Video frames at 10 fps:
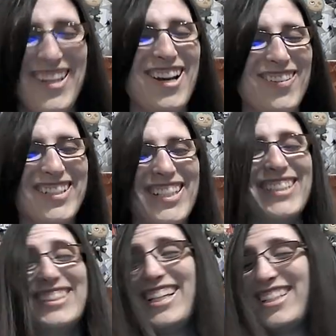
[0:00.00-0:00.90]
I'm gonna
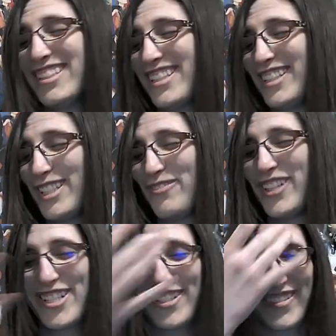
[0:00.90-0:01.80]
say they're guilty
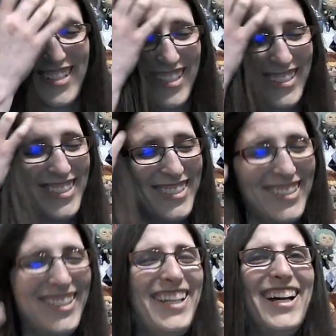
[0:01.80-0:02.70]
pleasure reads.
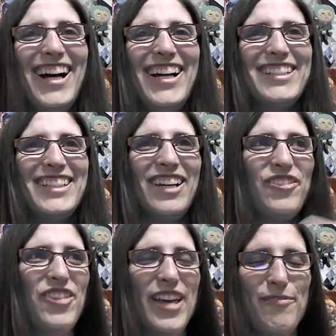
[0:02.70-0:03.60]
I love
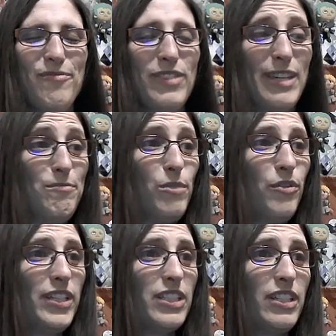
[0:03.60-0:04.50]
them. The
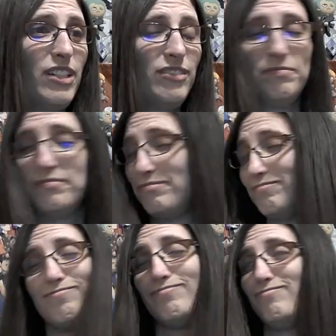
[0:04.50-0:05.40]
movies though,
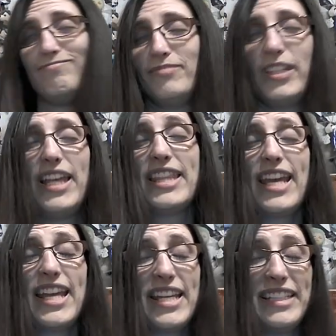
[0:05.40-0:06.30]
mm-mm.
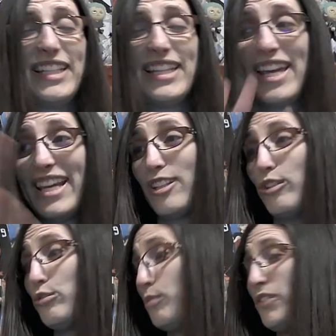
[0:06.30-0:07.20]
they they
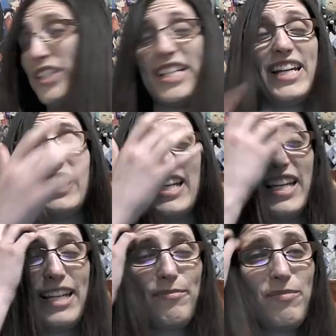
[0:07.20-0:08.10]
those movies ain't it.
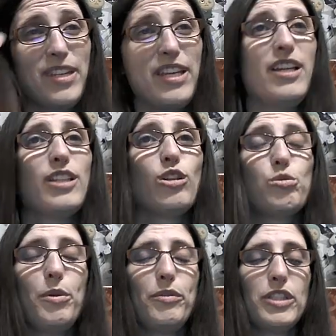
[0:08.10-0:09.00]
Those
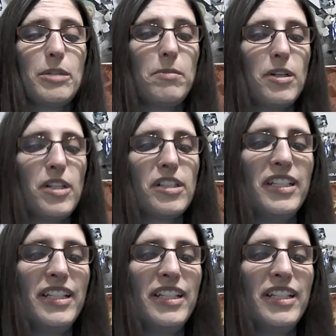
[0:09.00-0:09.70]
movies can burn.